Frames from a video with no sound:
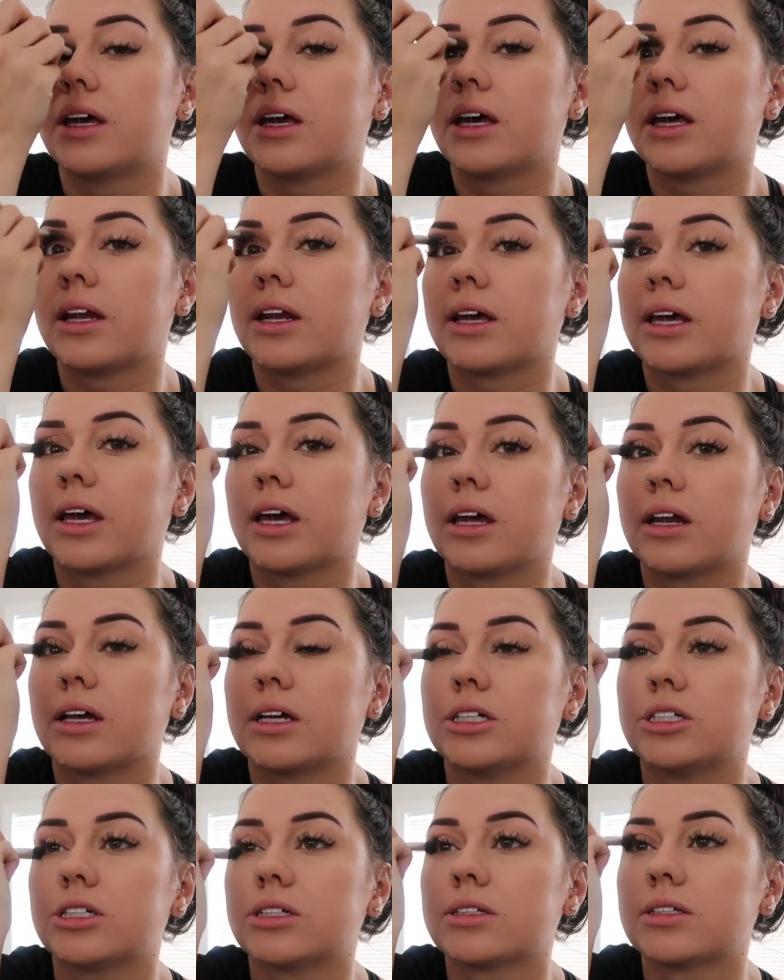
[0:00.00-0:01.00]
And again, I
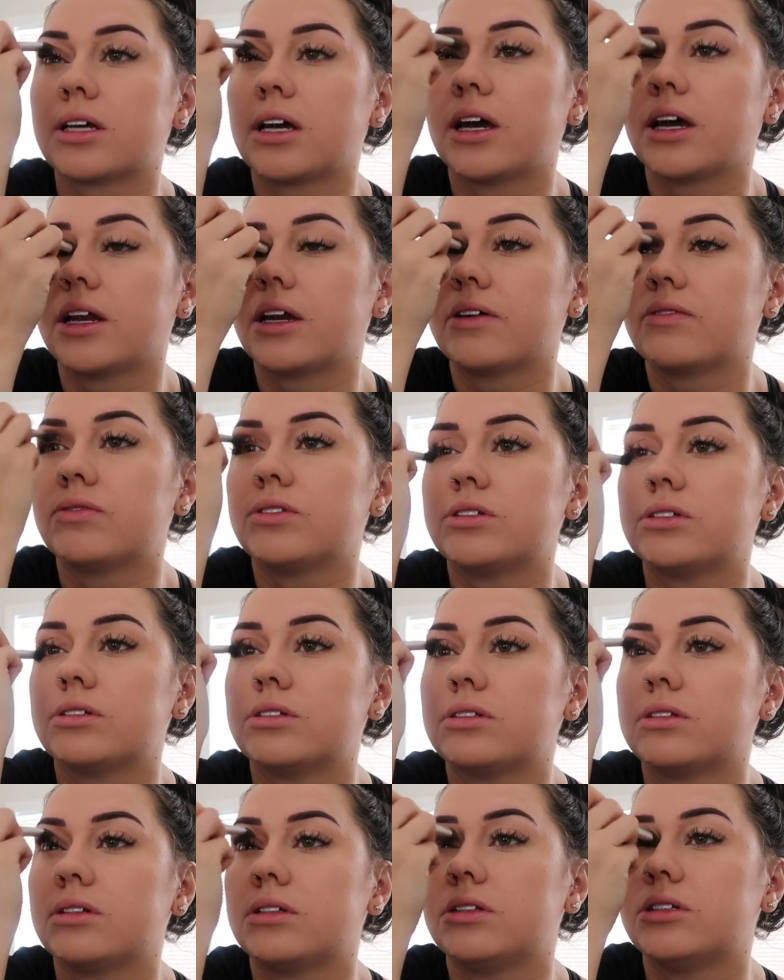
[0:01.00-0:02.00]
just kind of
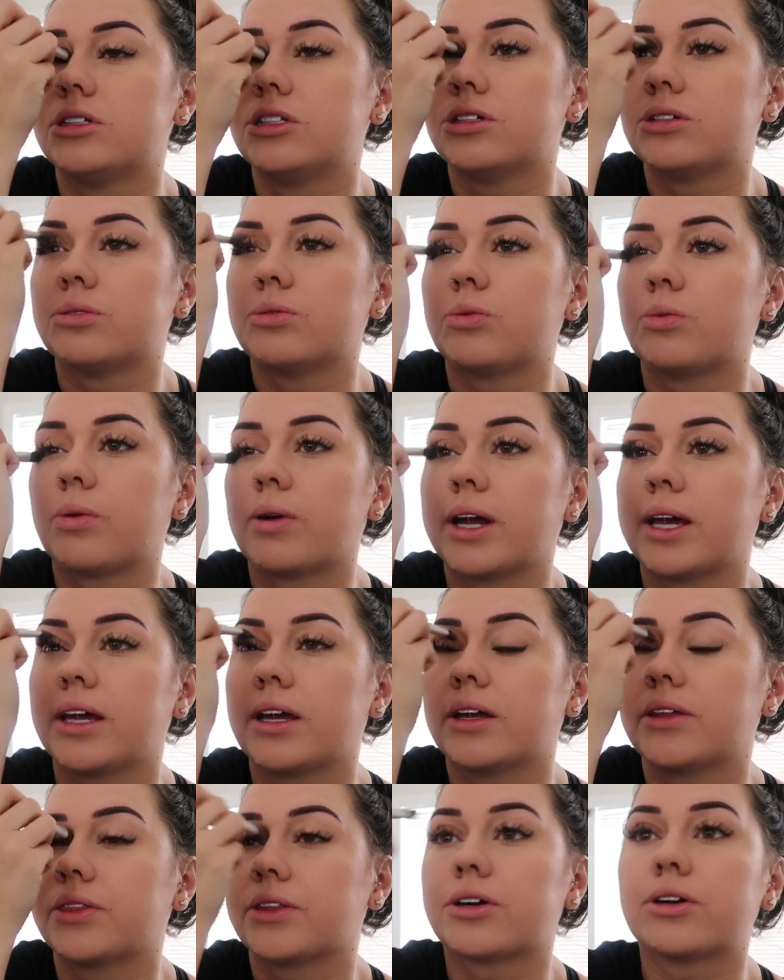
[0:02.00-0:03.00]
do right
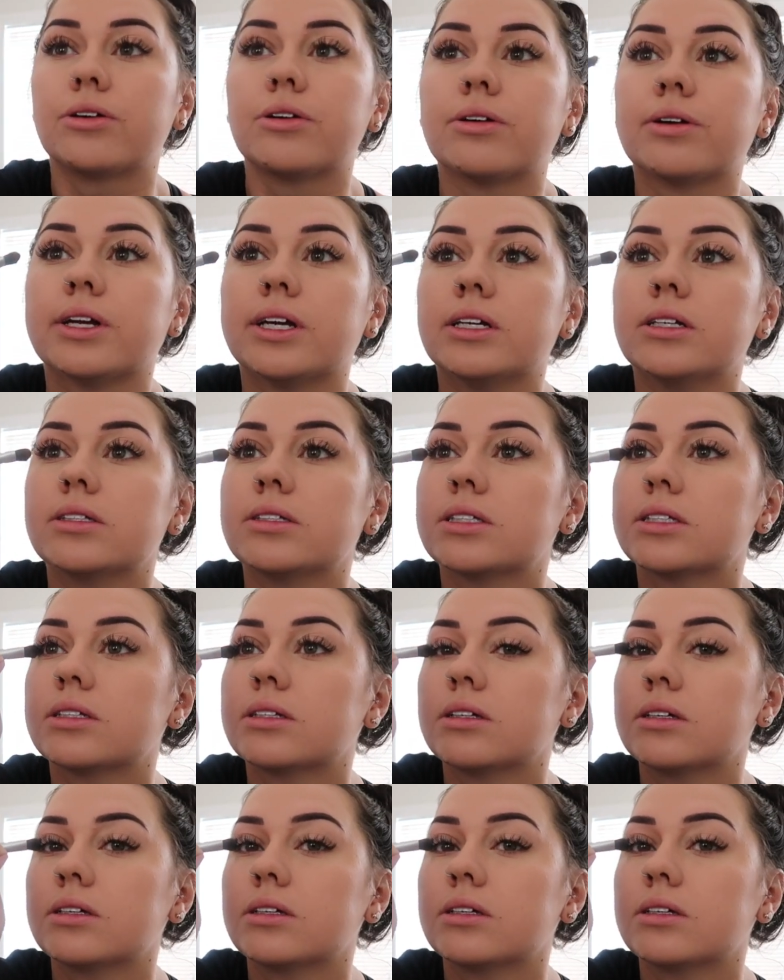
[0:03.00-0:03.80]
in the crease.